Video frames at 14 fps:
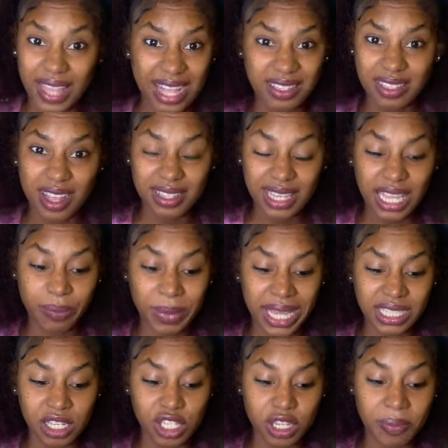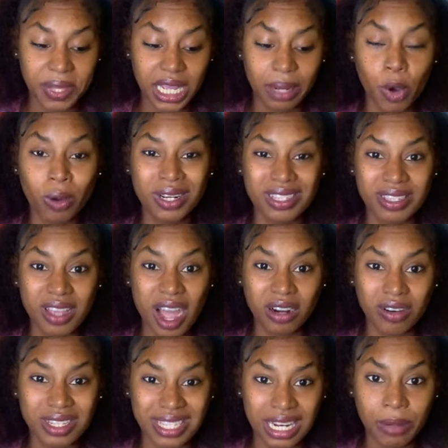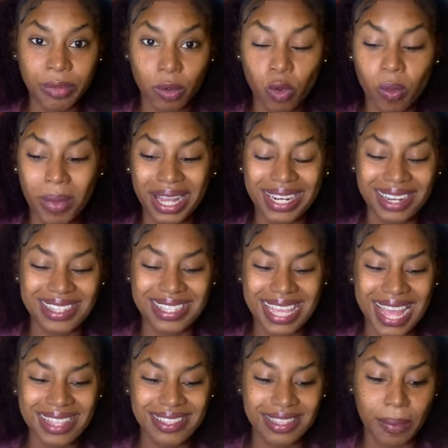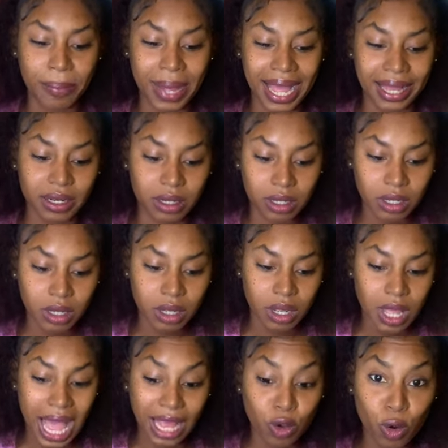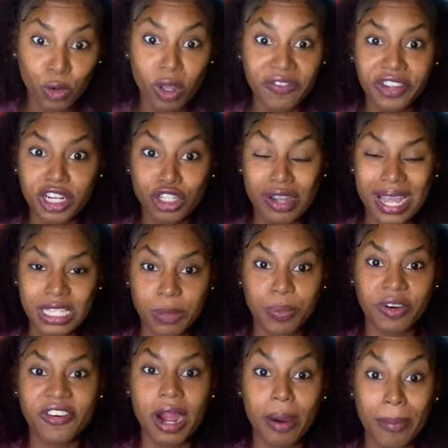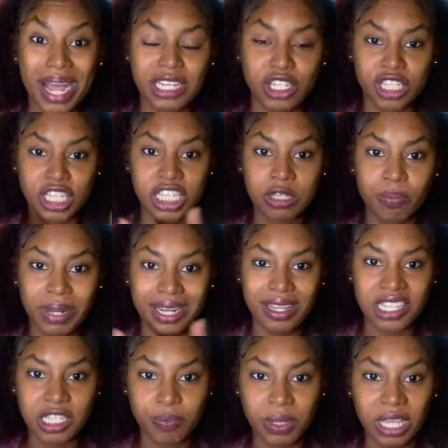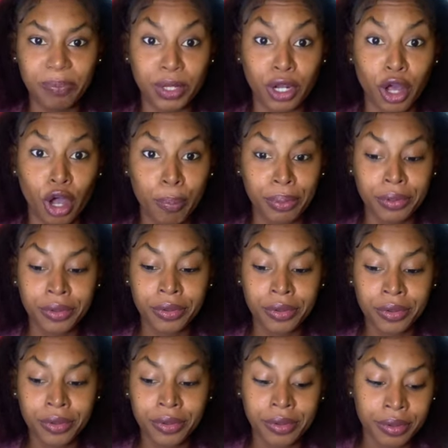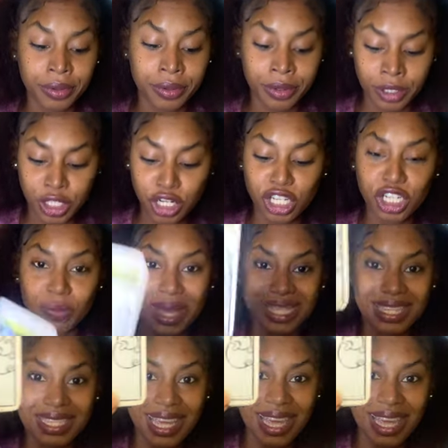that's not it, me getting something about this Taurus Libra woman and this Cancer man. I don't know if you're trying to perform magic to split these people up. Judgment is the